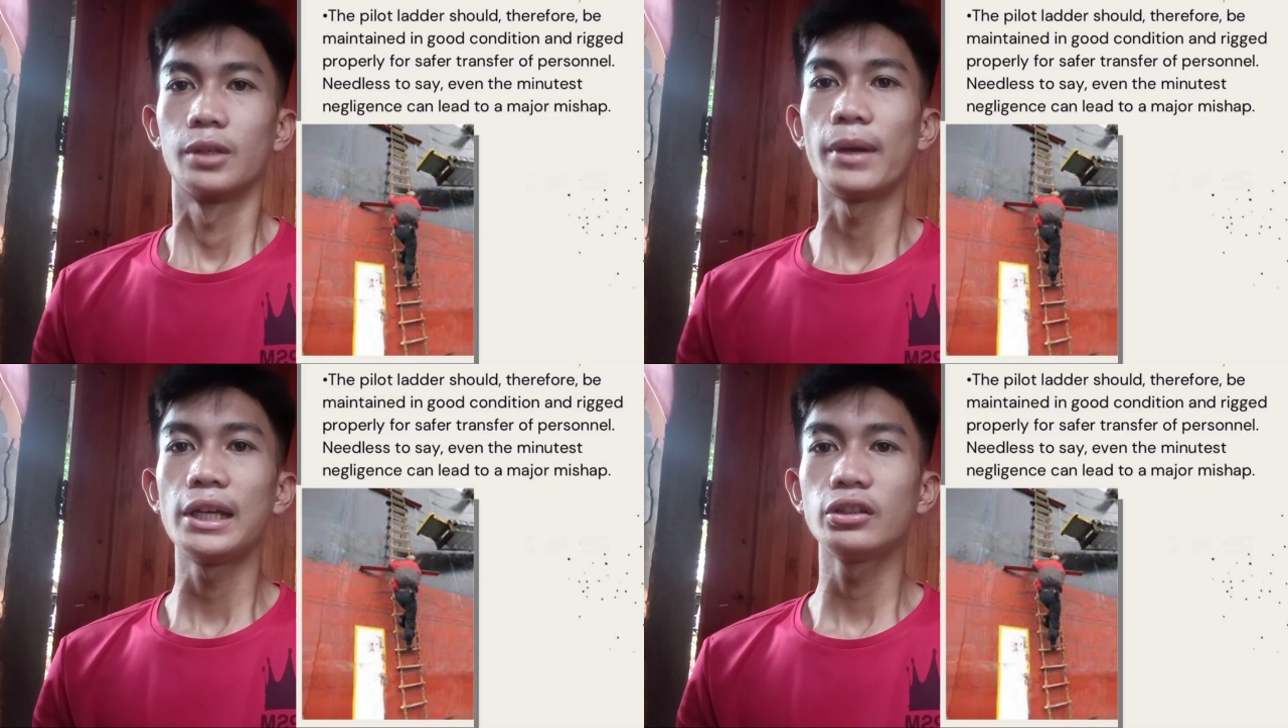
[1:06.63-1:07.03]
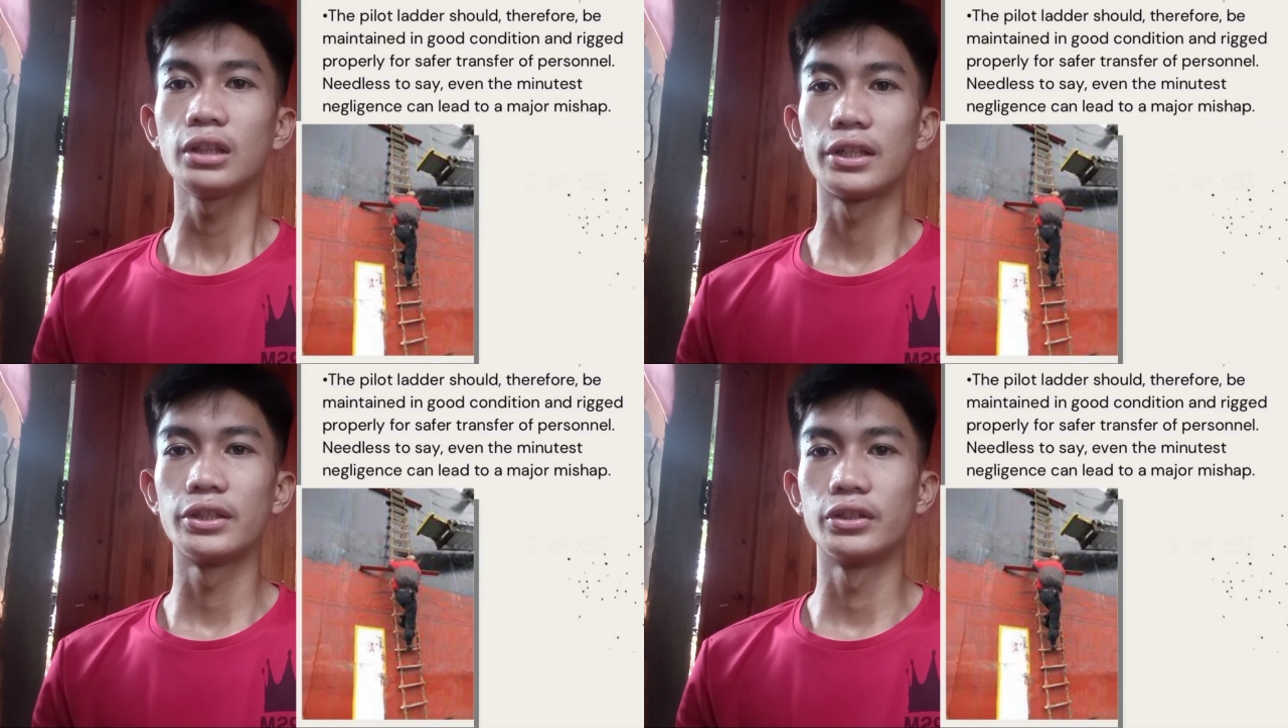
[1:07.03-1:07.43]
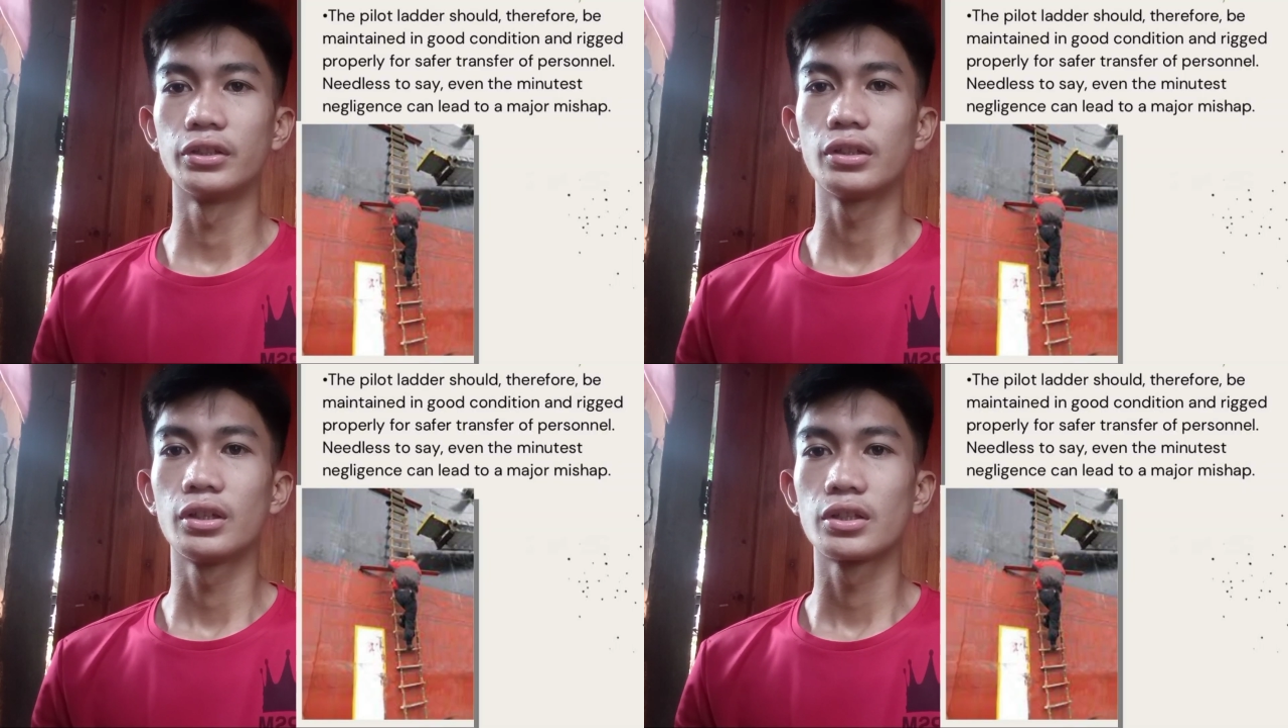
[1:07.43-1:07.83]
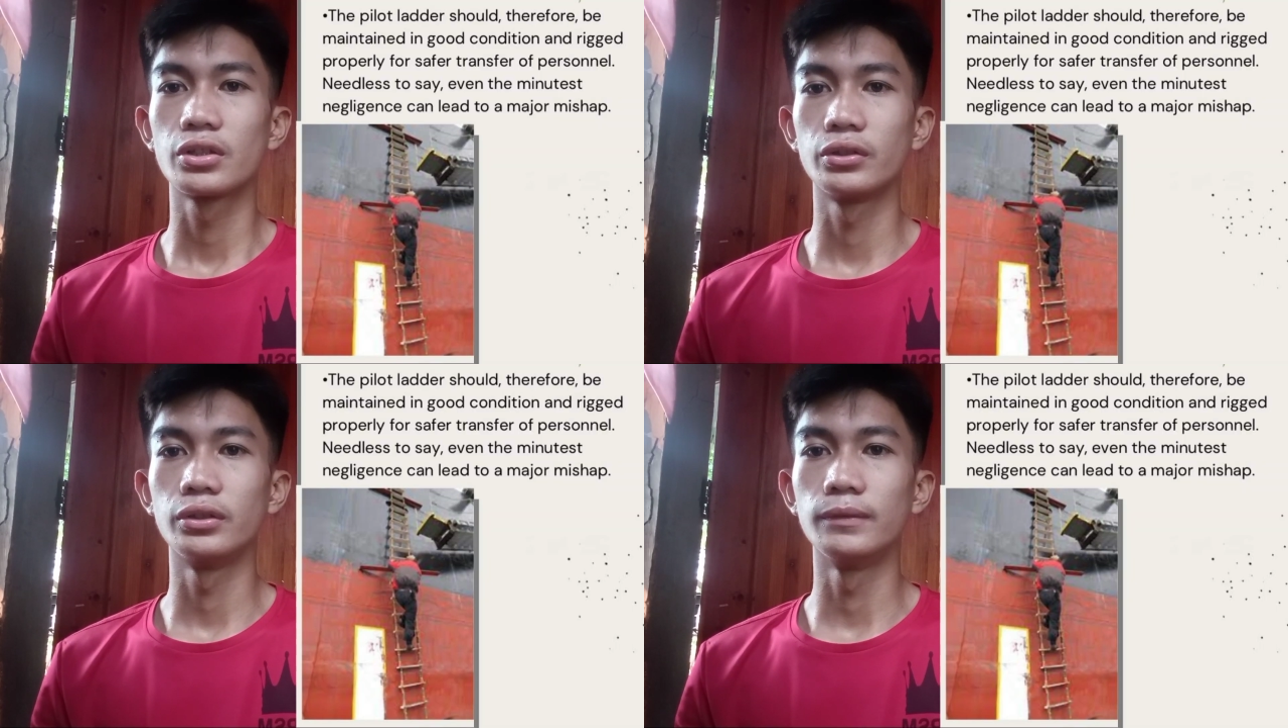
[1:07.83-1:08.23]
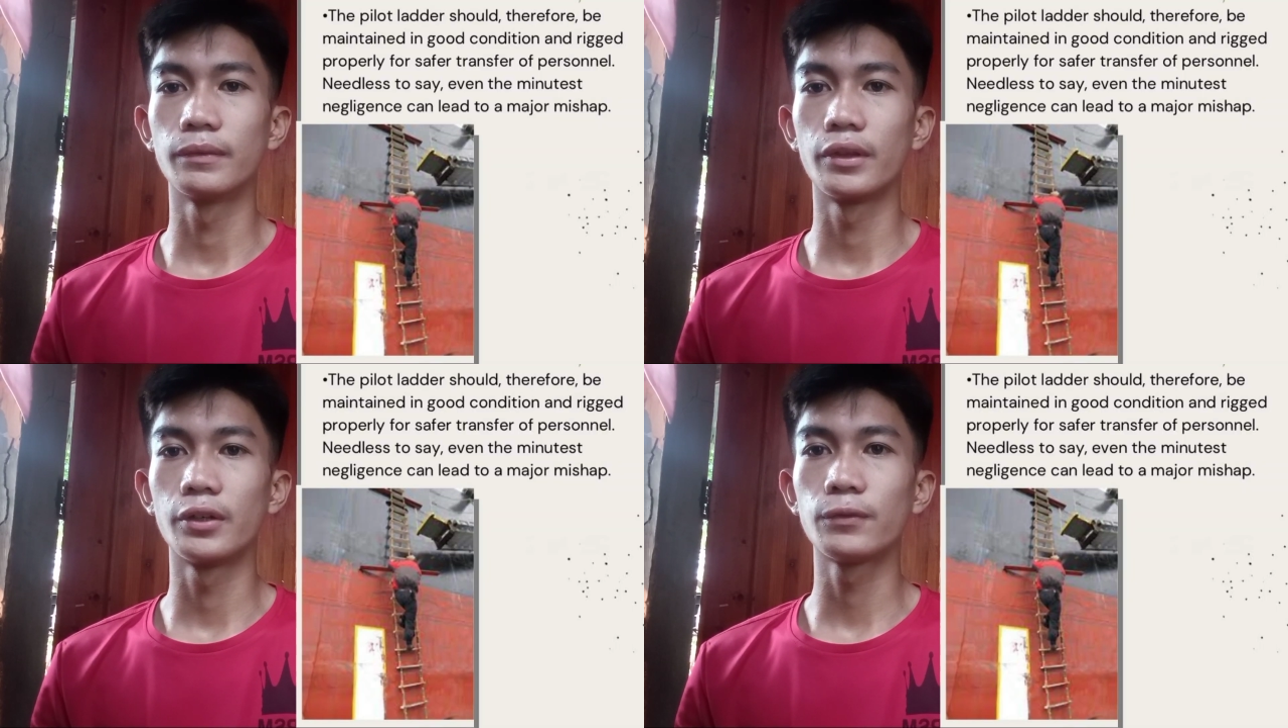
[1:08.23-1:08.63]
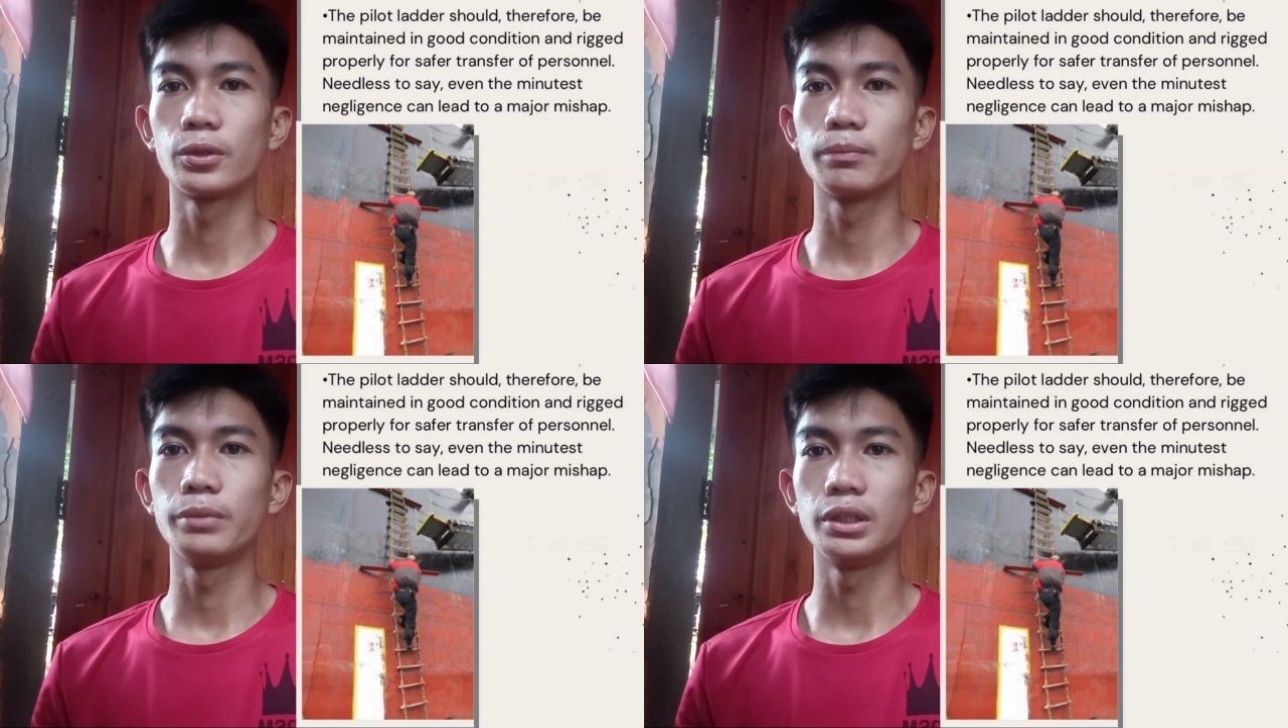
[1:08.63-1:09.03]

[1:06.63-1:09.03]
The pilot ladder should therefore